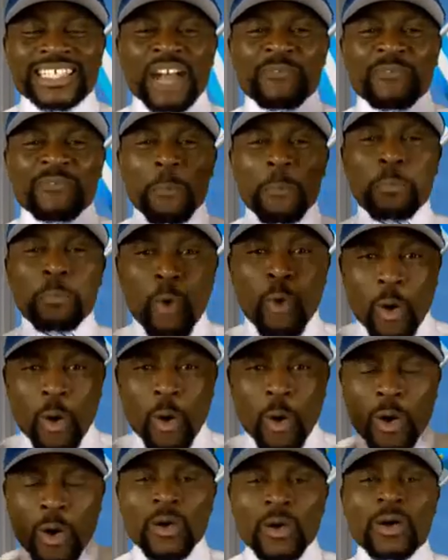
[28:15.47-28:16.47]
It's time for
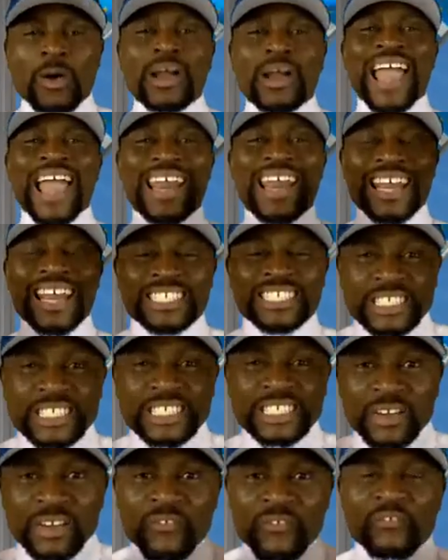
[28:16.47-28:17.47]
pour
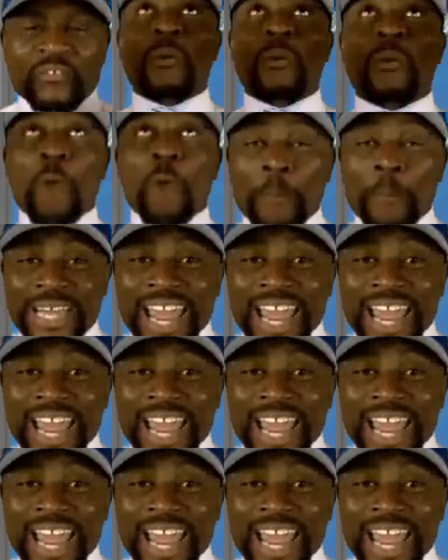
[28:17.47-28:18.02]
energy from